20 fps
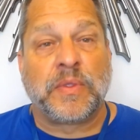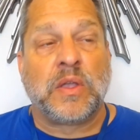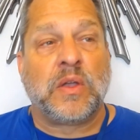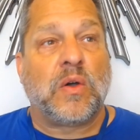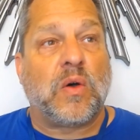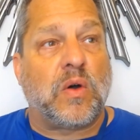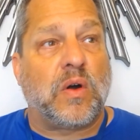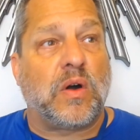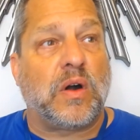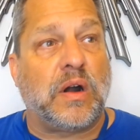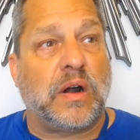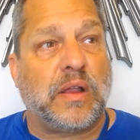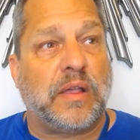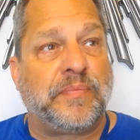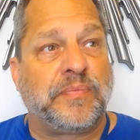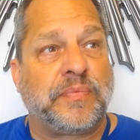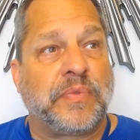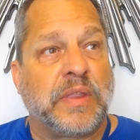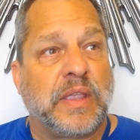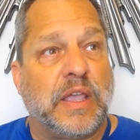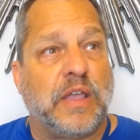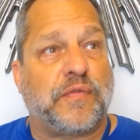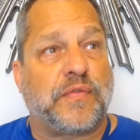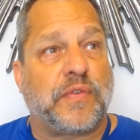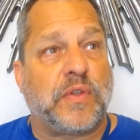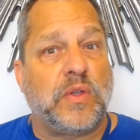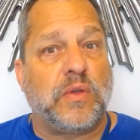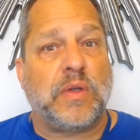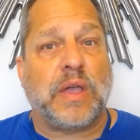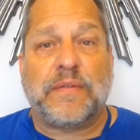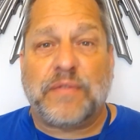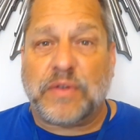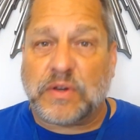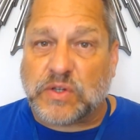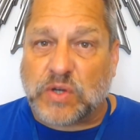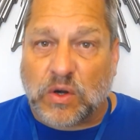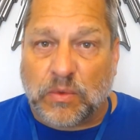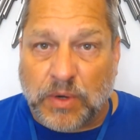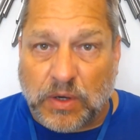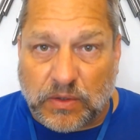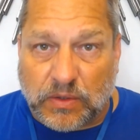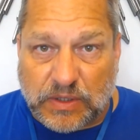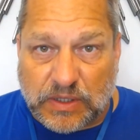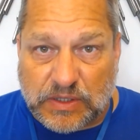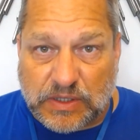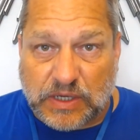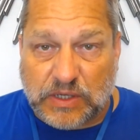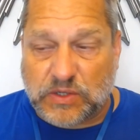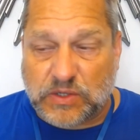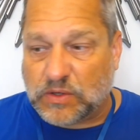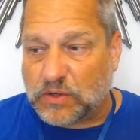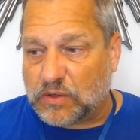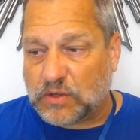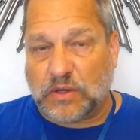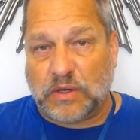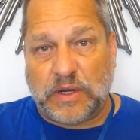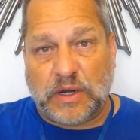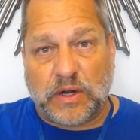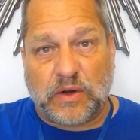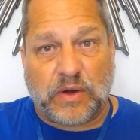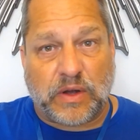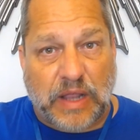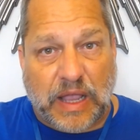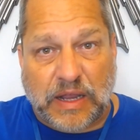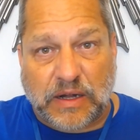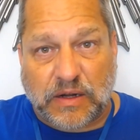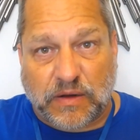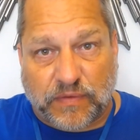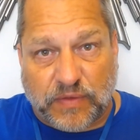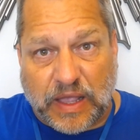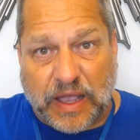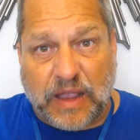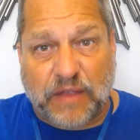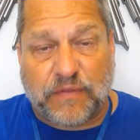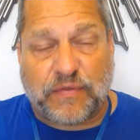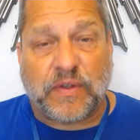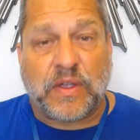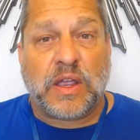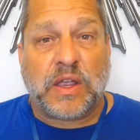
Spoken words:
Or if you have a terminal disease, you're nearing end of life,